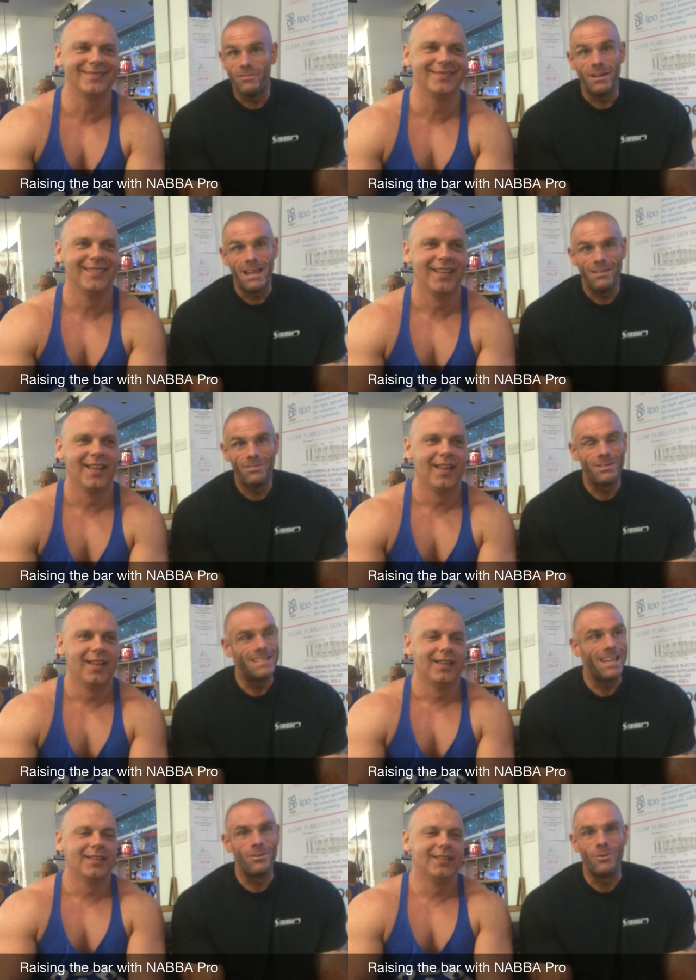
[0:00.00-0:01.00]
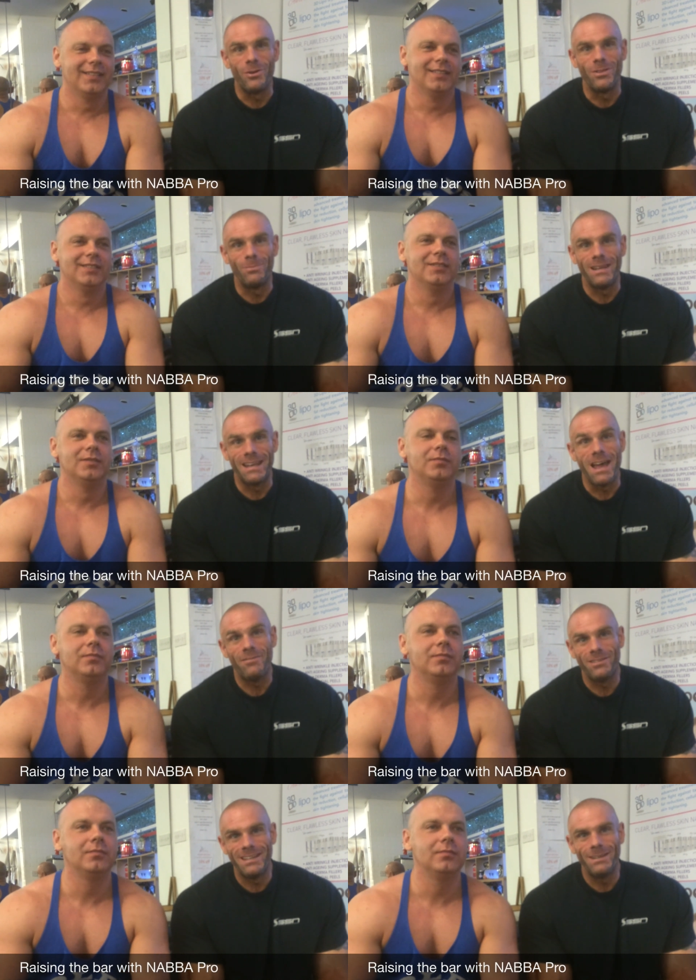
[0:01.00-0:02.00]
Speaker 1: for life. It's getting her on the plane
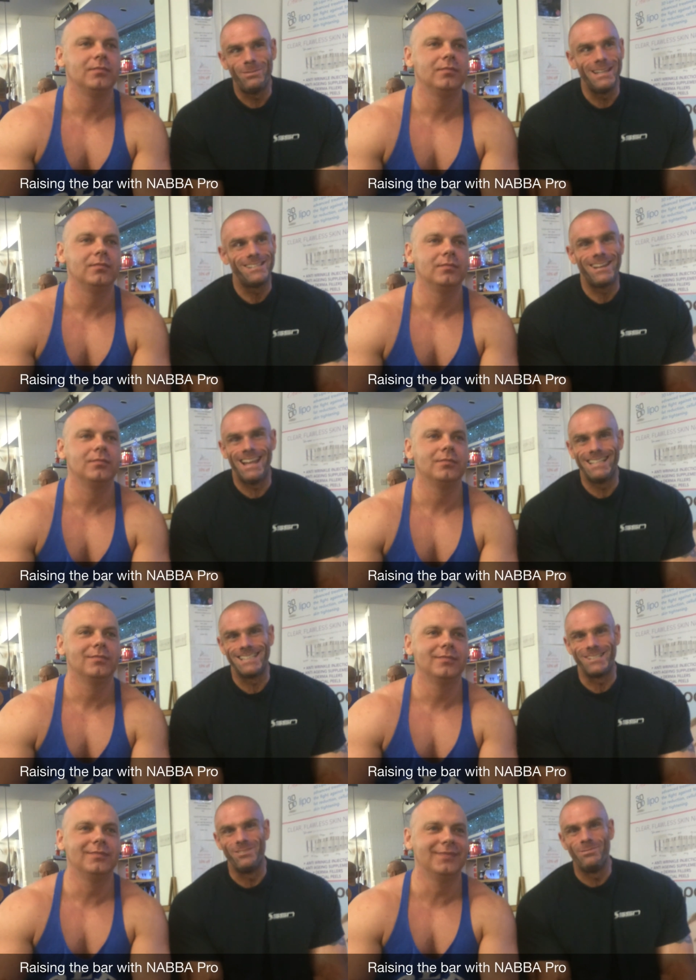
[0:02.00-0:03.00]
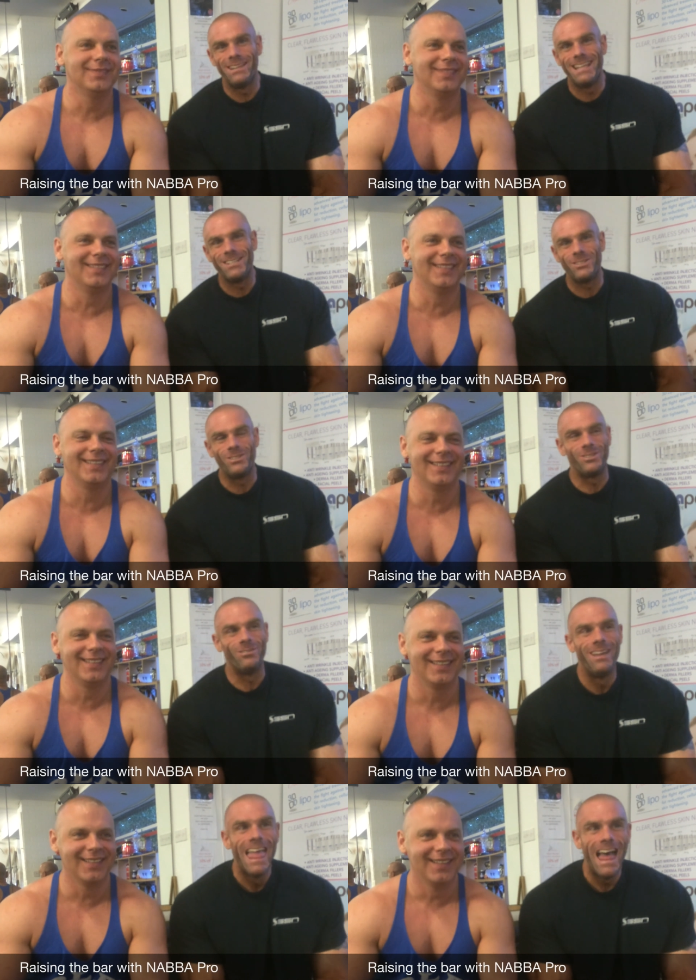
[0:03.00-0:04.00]
after the Lee Priest Classic's going to be the issue.
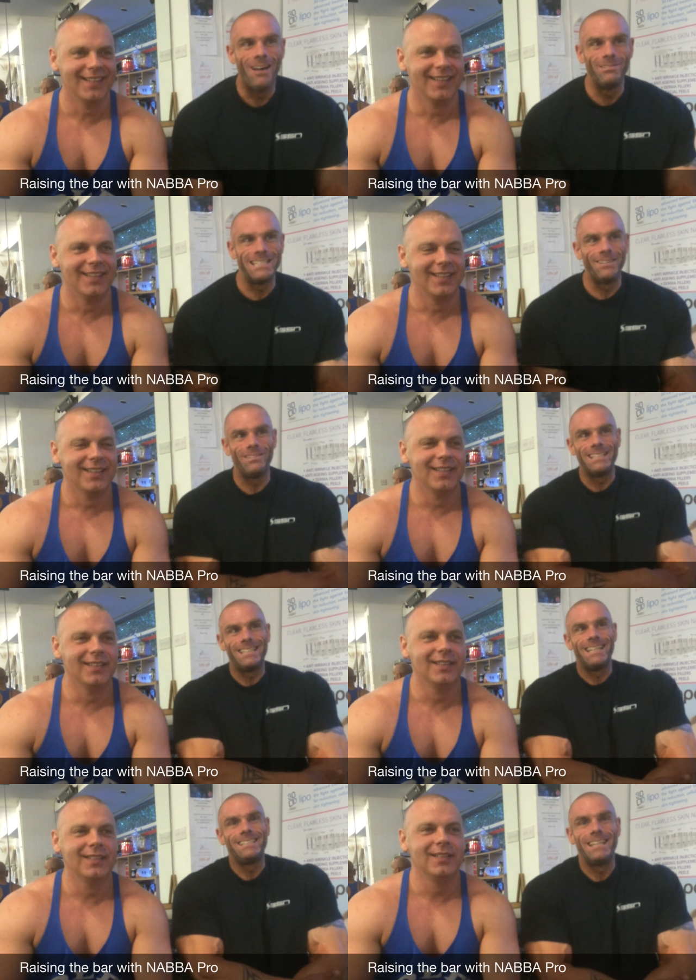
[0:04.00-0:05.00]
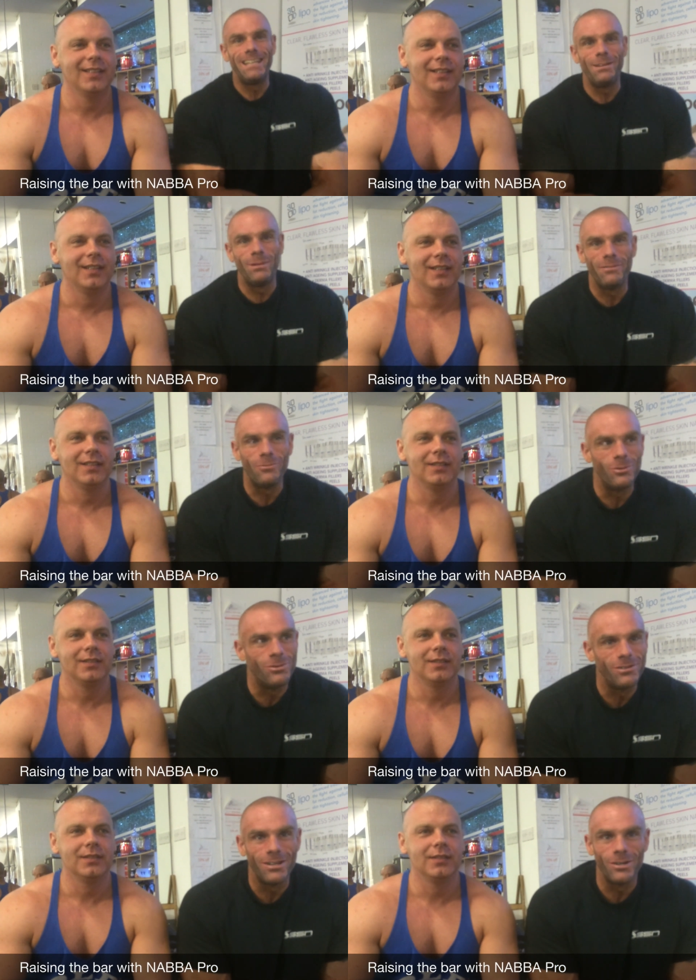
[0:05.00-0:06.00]
So I would safely say it's certainly will be a
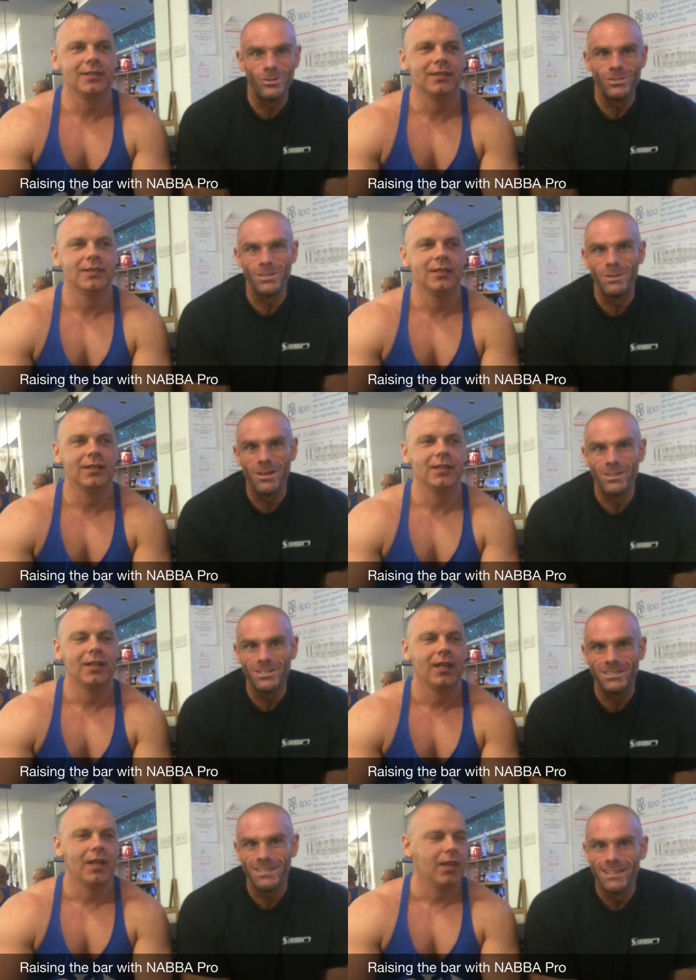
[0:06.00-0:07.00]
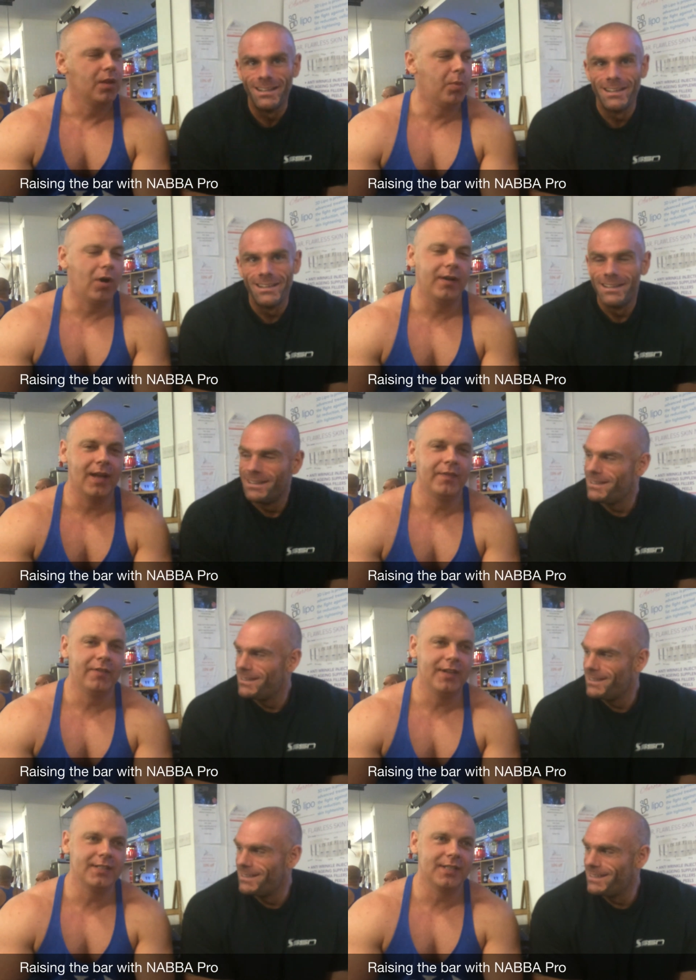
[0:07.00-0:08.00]
foregone conclusion, to be honest. The bar
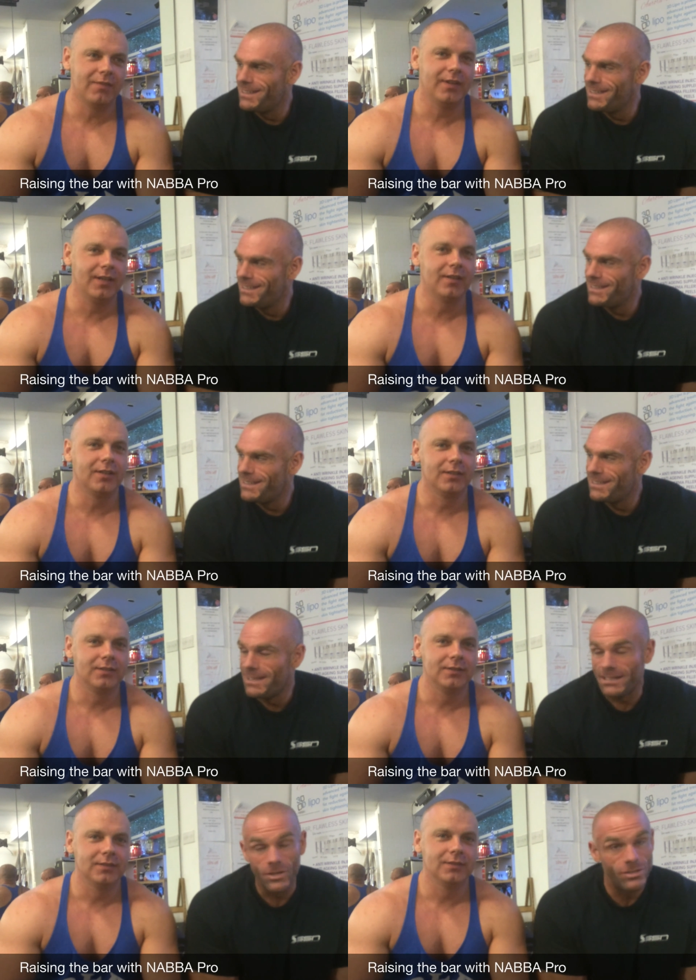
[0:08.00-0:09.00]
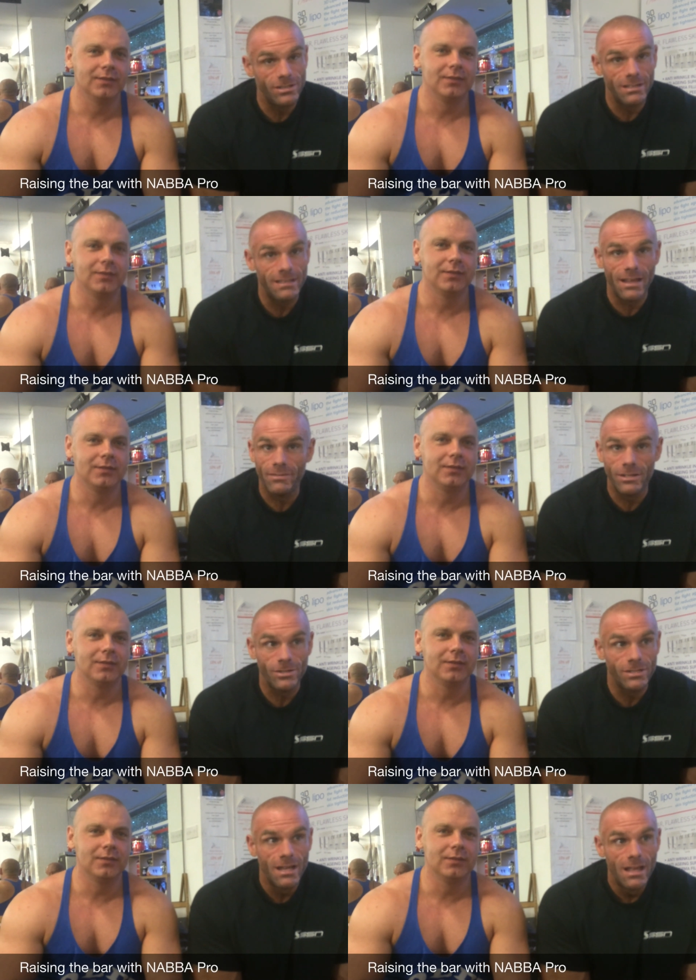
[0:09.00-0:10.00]
definitely raises every year. It does, yeah. it definitely
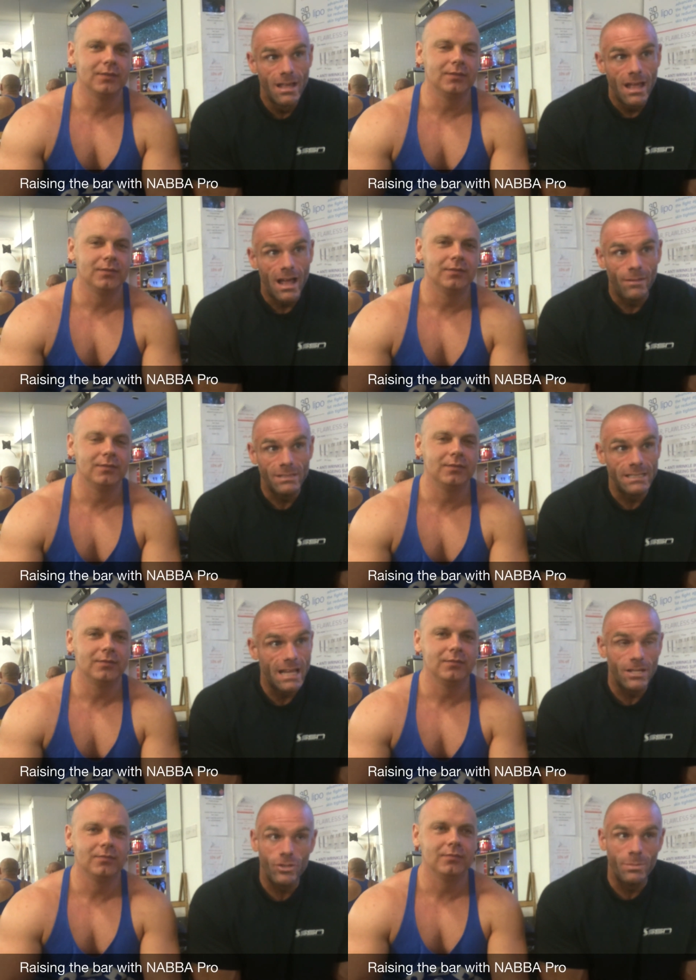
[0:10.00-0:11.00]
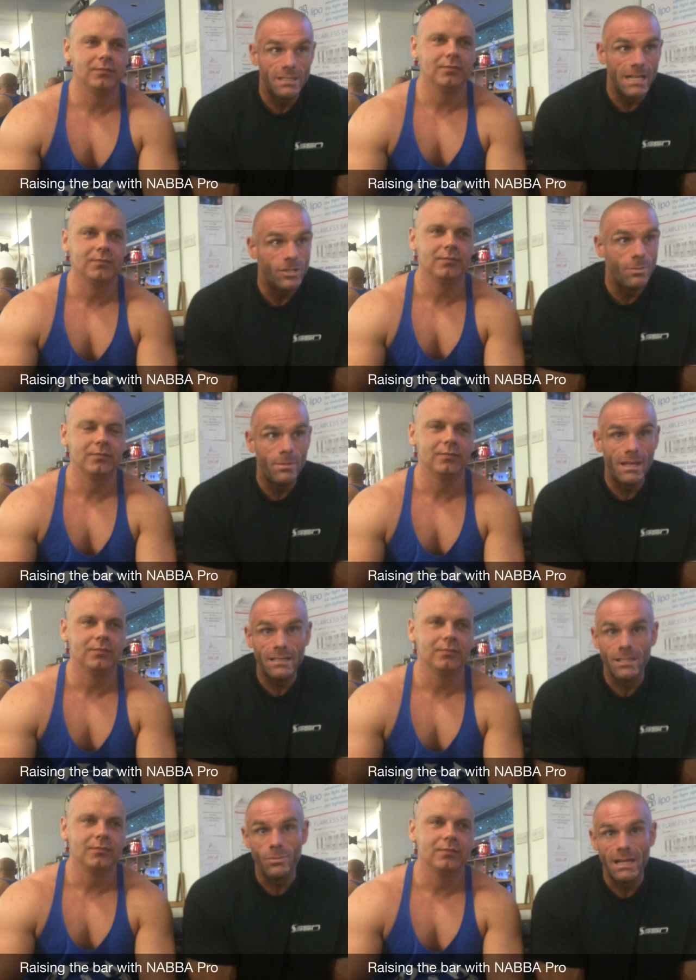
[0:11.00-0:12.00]
does. Um, as I say, be say some of the
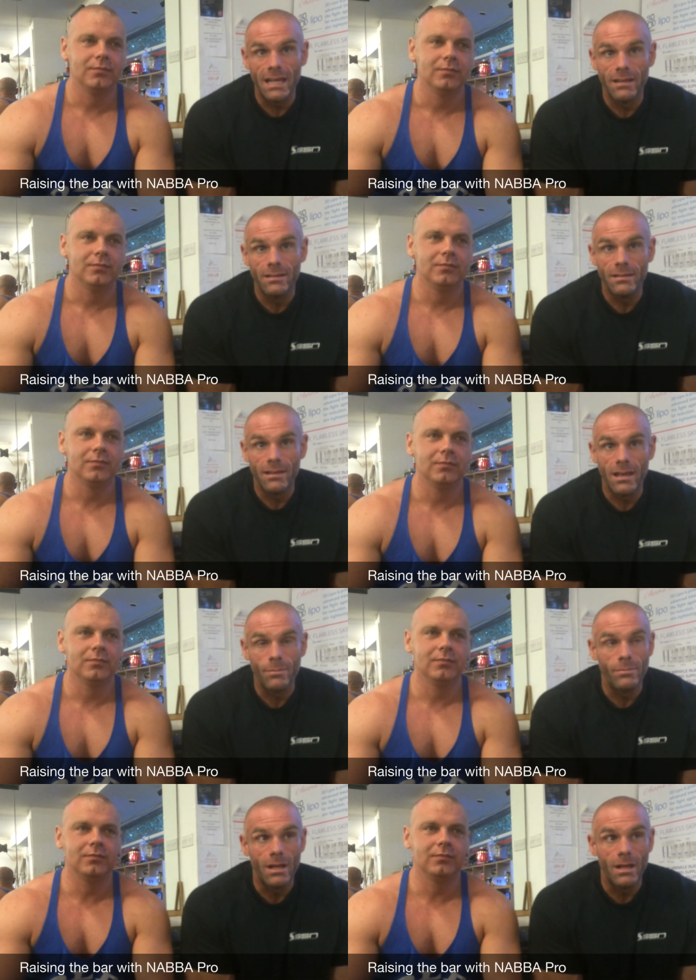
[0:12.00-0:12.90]
best at the weekend, and I'm,